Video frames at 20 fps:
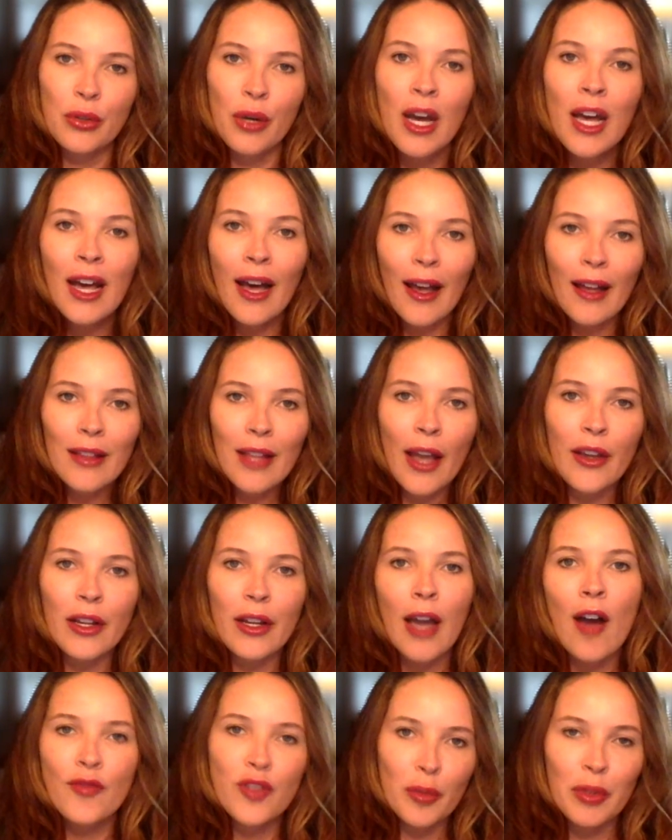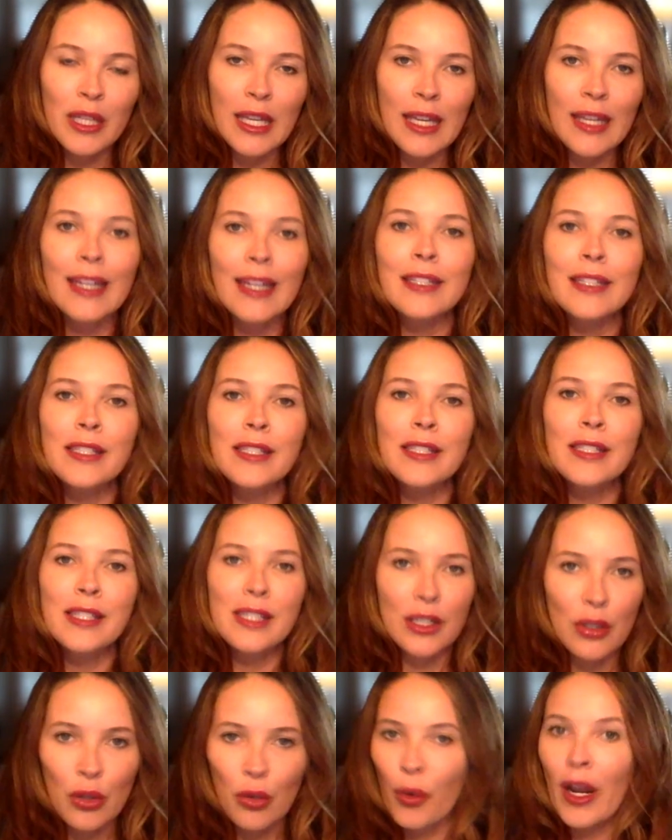allow you to comfortably
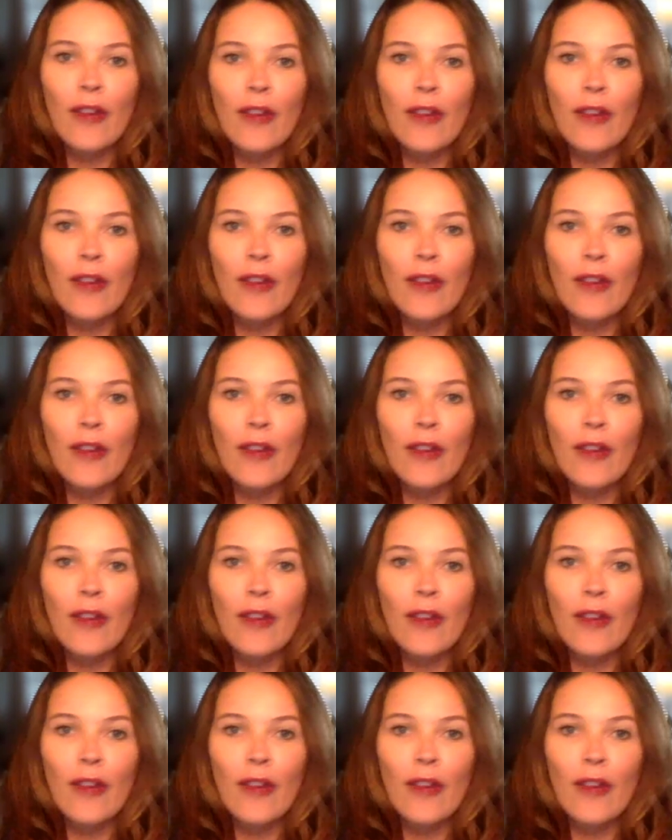conceal